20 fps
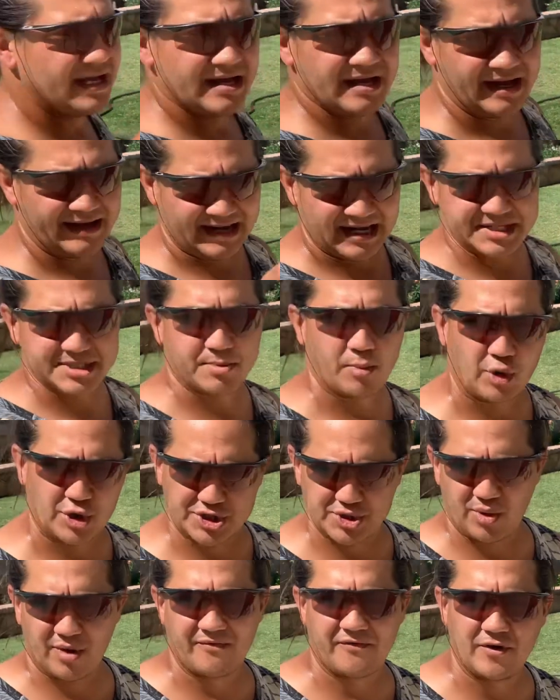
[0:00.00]
I got some more
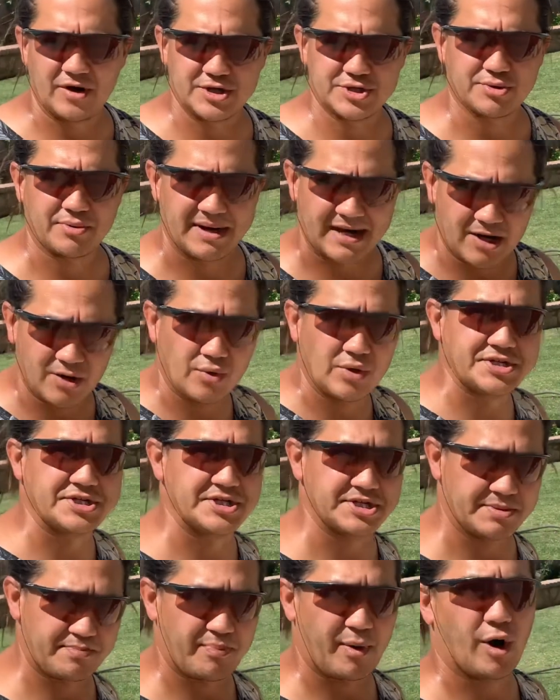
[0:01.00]
square footage over here, which
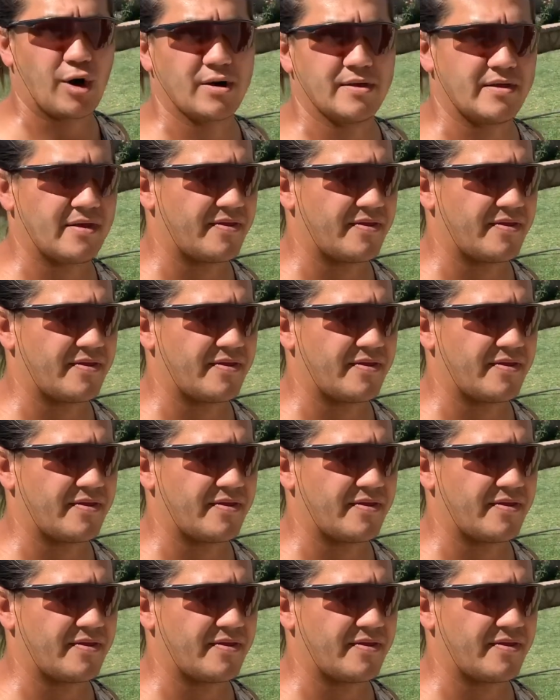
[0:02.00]
is part of the